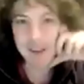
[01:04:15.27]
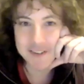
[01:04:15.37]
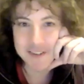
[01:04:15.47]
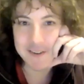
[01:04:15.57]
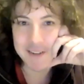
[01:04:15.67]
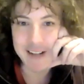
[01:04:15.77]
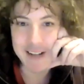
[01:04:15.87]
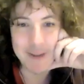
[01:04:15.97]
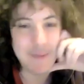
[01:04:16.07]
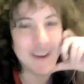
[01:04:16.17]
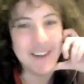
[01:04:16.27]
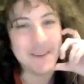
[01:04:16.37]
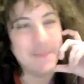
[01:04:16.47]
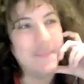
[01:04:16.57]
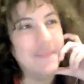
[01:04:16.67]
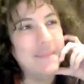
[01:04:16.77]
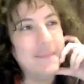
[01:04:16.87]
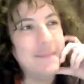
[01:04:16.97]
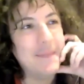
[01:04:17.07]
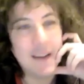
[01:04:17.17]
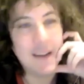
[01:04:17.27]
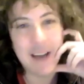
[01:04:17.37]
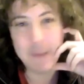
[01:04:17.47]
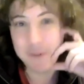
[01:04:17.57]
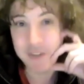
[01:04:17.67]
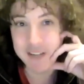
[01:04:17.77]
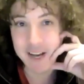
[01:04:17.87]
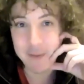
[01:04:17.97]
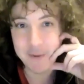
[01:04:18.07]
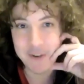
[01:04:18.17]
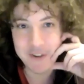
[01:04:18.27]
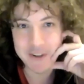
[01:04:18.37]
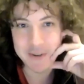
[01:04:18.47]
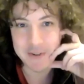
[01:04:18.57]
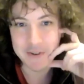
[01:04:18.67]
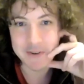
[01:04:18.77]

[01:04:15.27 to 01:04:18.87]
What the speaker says: do that. That'd be amazing. How much is it? How much is Q School?